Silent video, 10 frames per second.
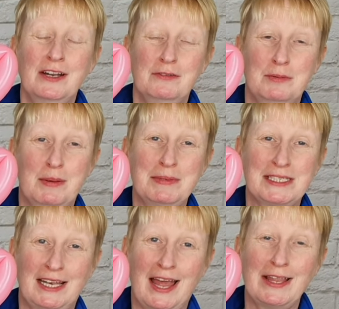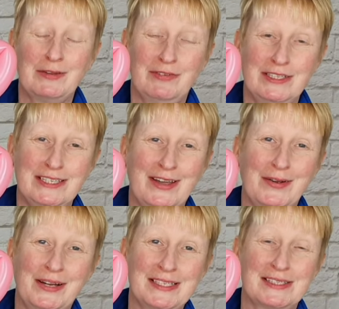Remember to like the video
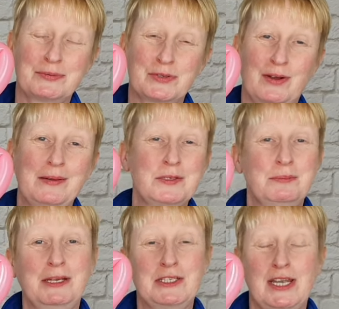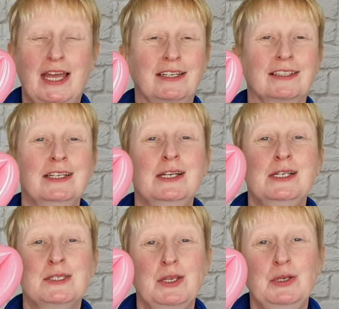and subscribe to my channel
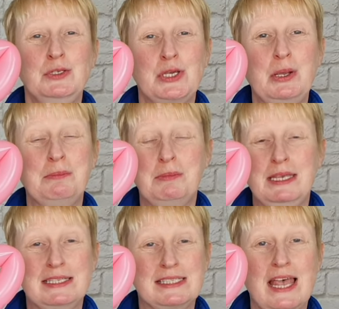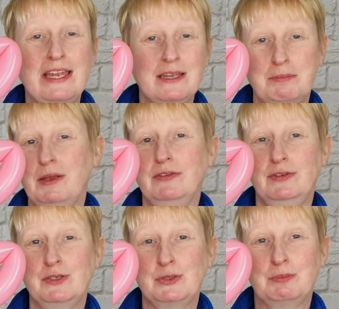so you don't miss any of my
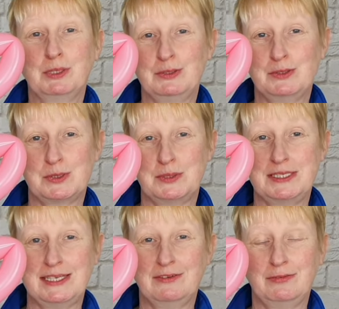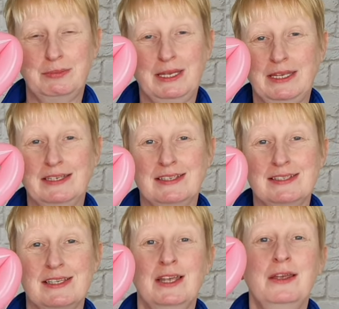future balloon twisting for
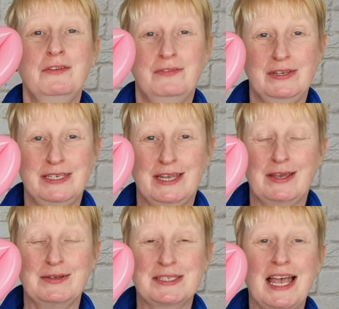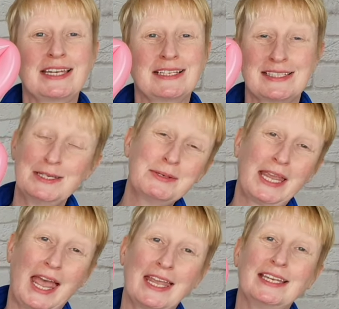beginners videos, and I'll see you
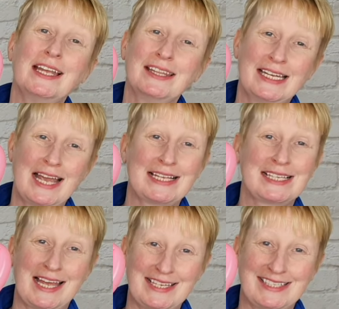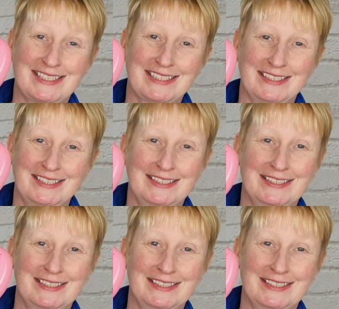again in the next lesson.